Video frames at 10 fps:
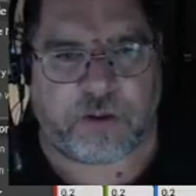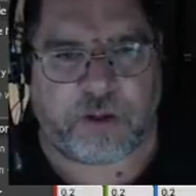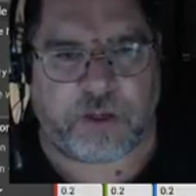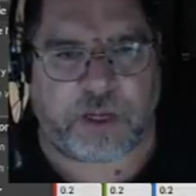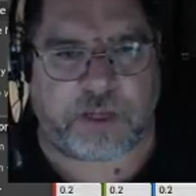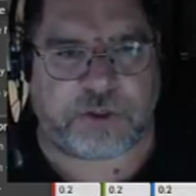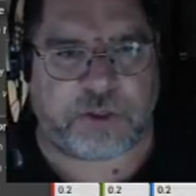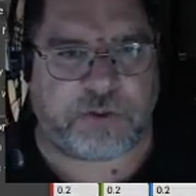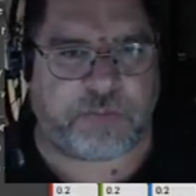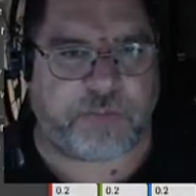And
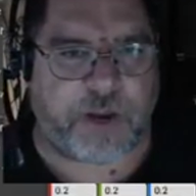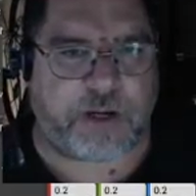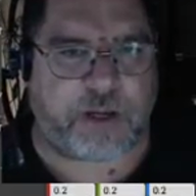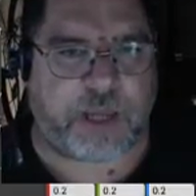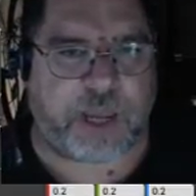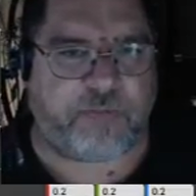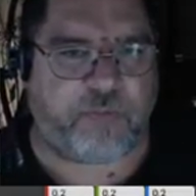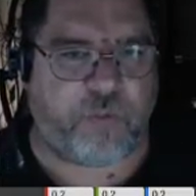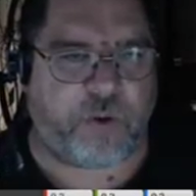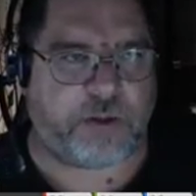actually use the binoc cam if
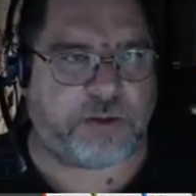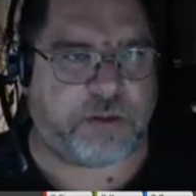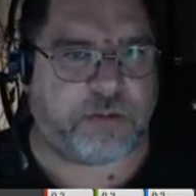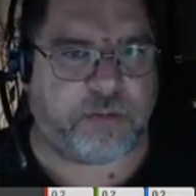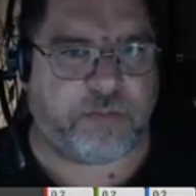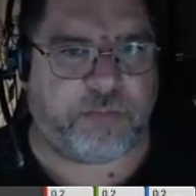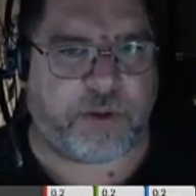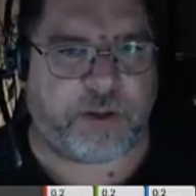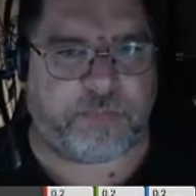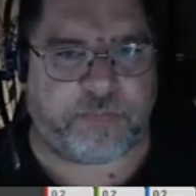we wanted to, but